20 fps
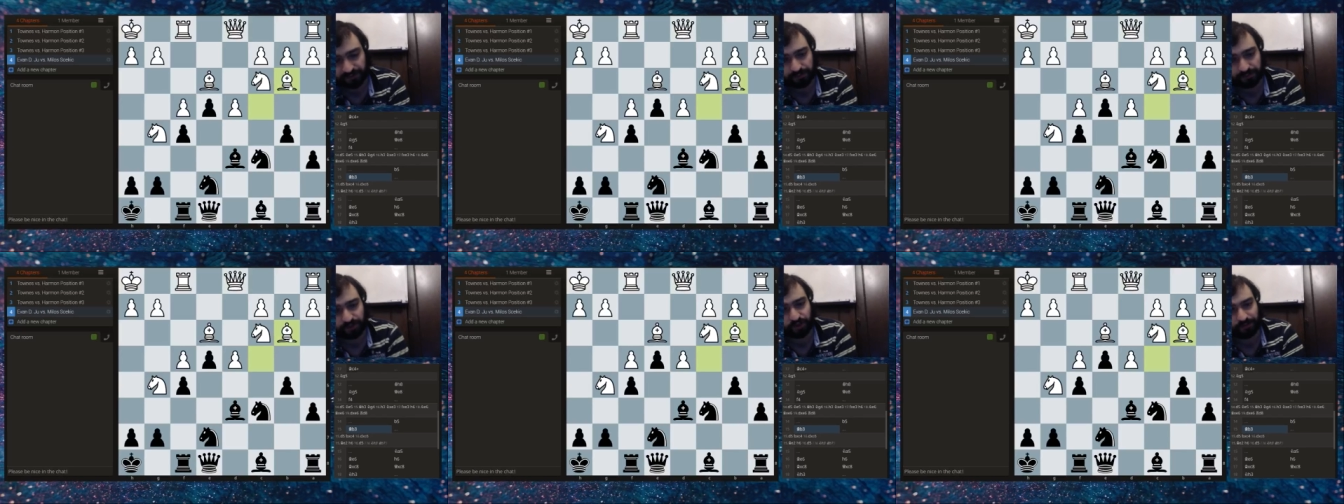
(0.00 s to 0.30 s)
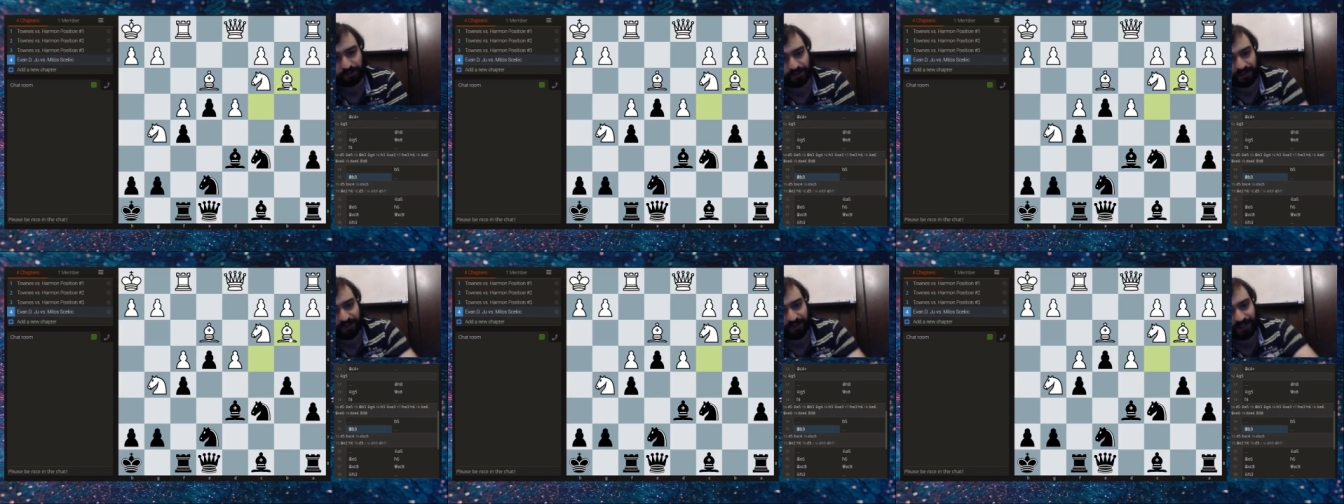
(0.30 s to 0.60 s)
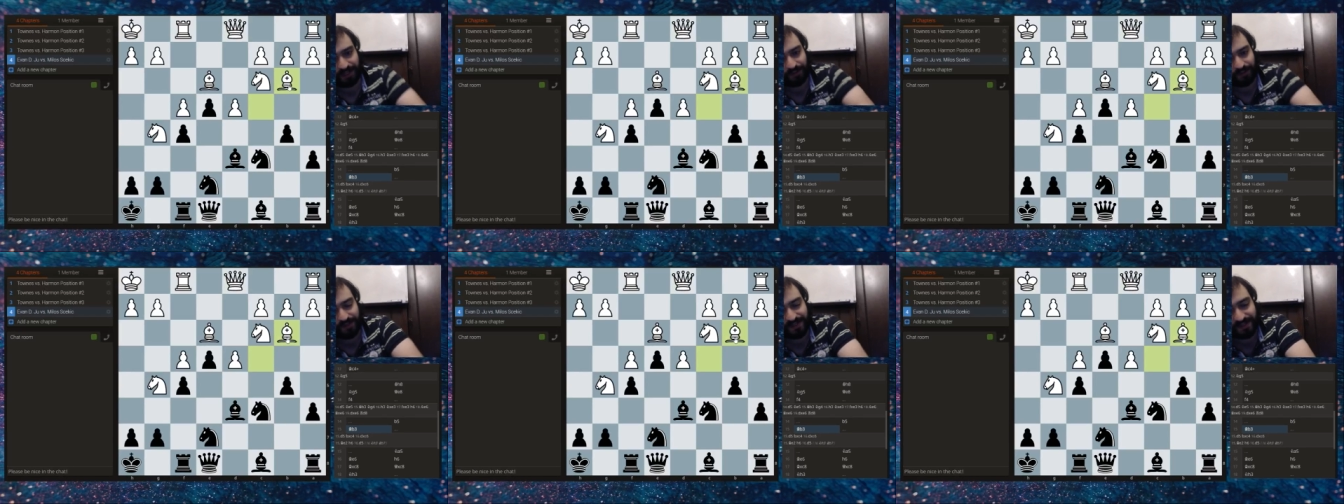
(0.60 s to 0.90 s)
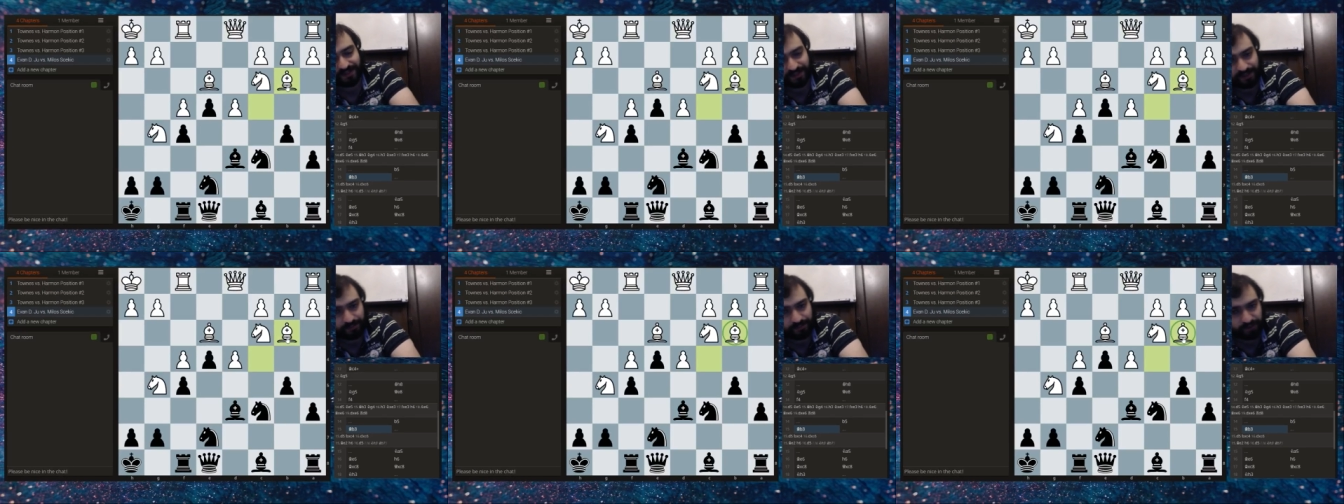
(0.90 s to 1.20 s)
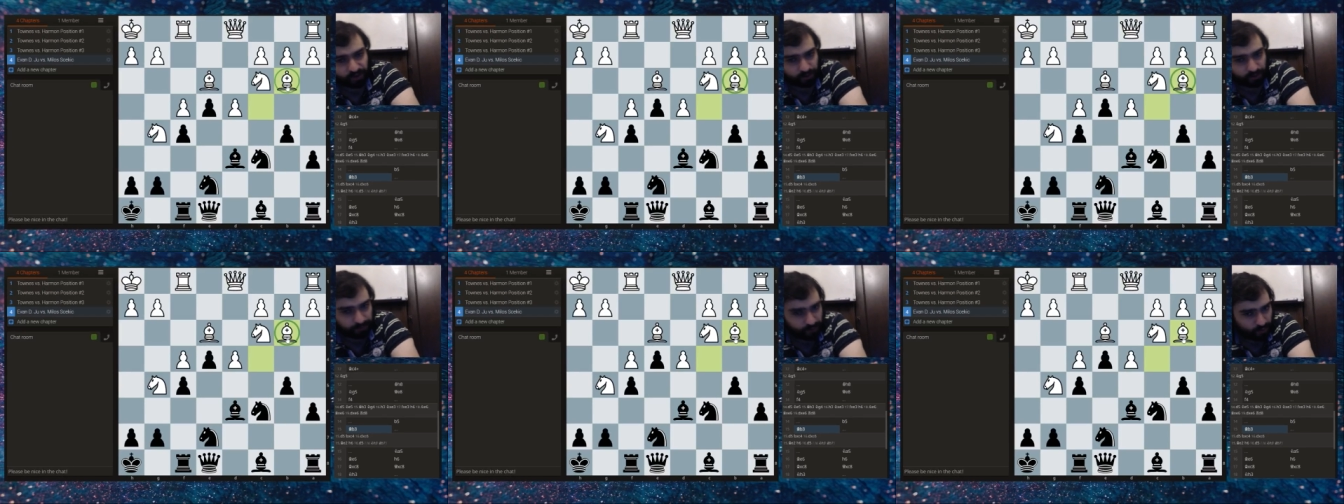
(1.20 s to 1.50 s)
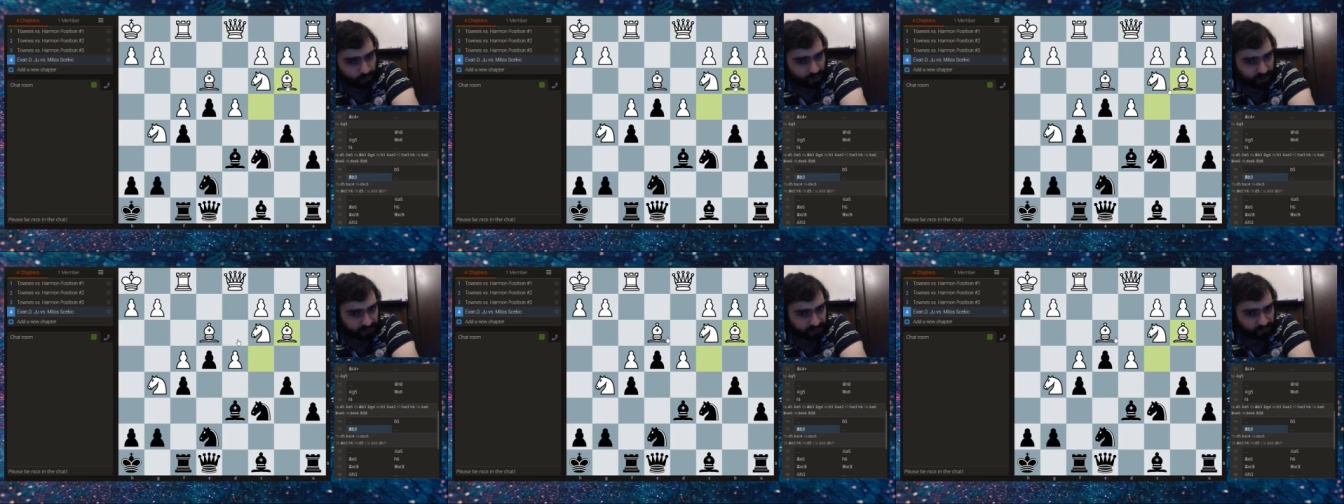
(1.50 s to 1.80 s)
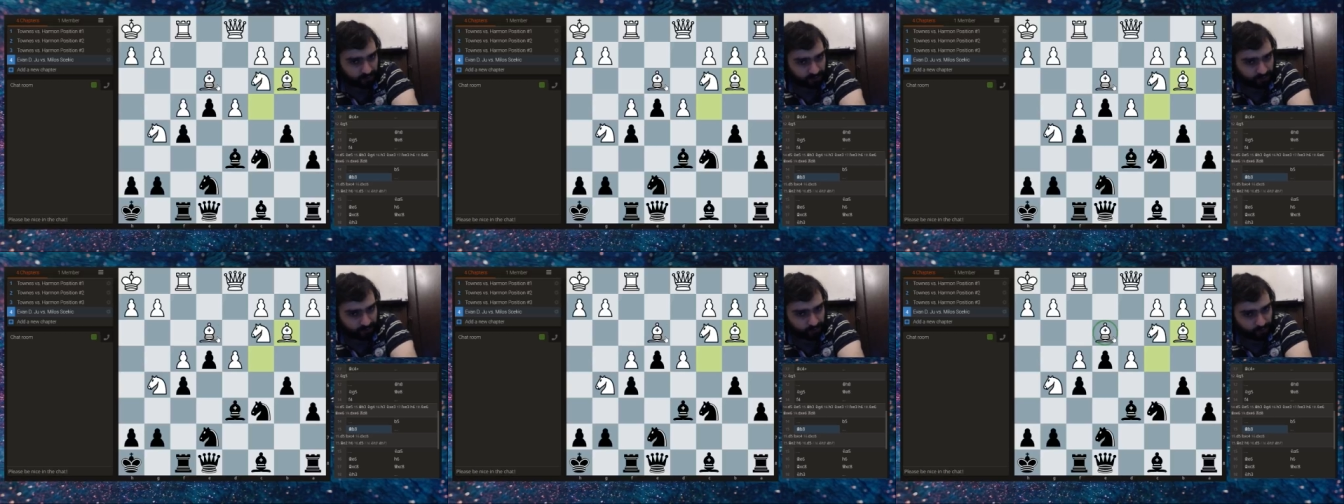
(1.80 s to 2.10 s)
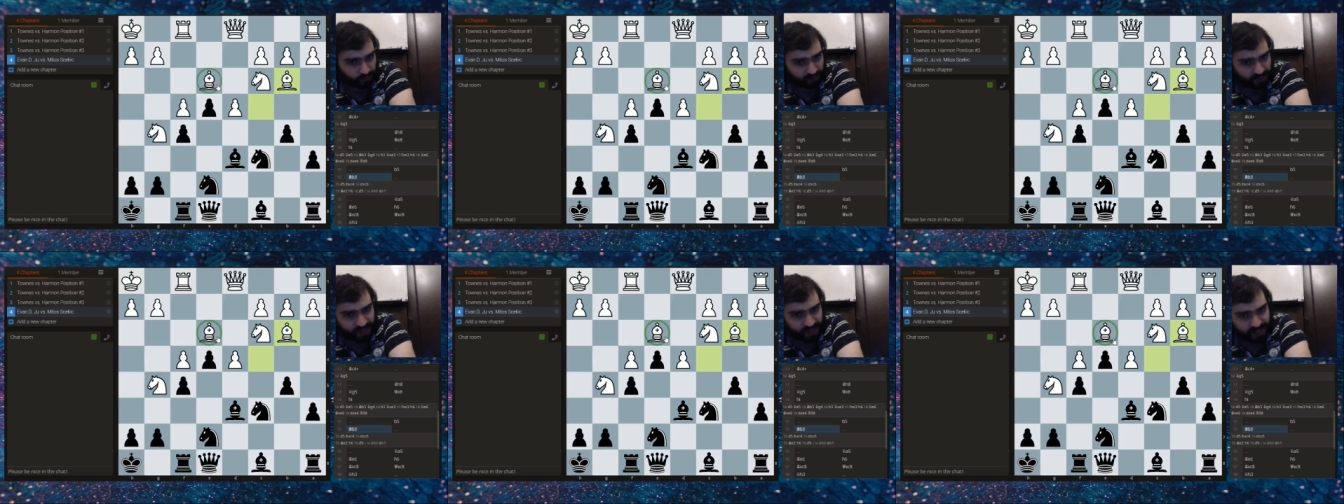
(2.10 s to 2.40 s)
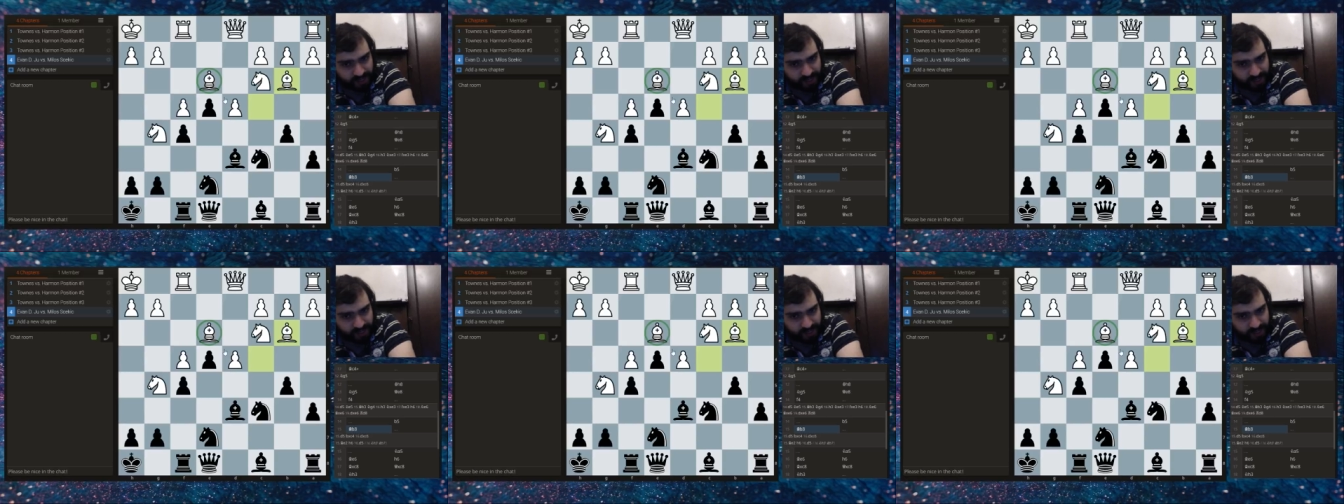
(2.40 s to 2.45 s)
bishop at that. This is the bishop you want on the board.